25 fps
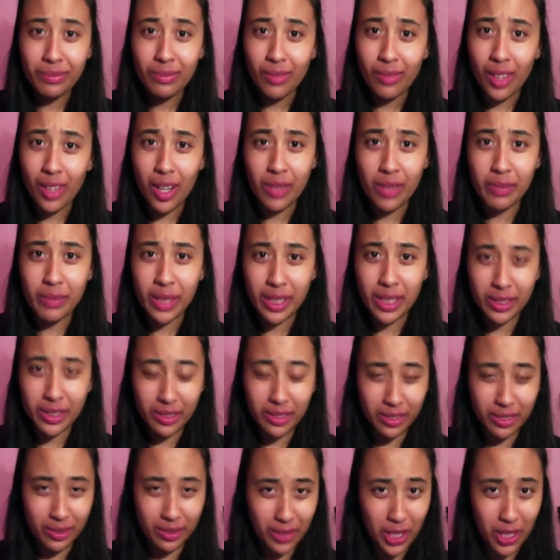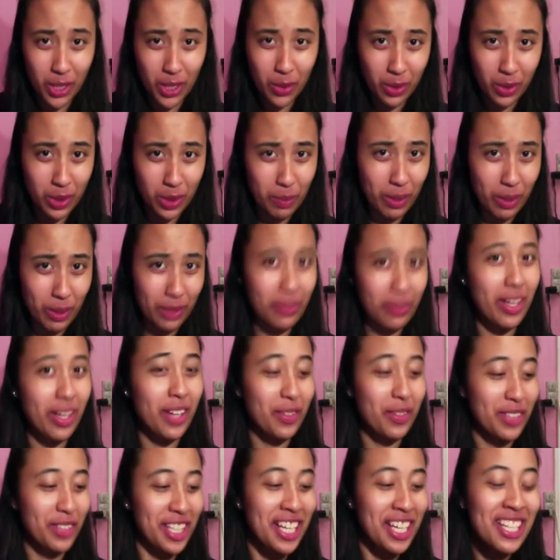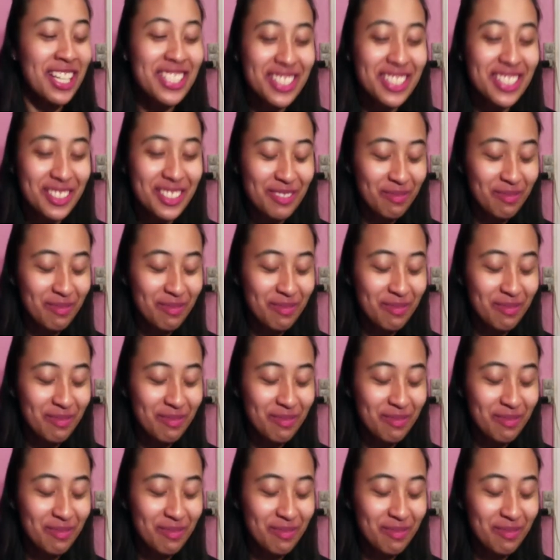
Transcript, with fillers: I'm not a really big fan of these.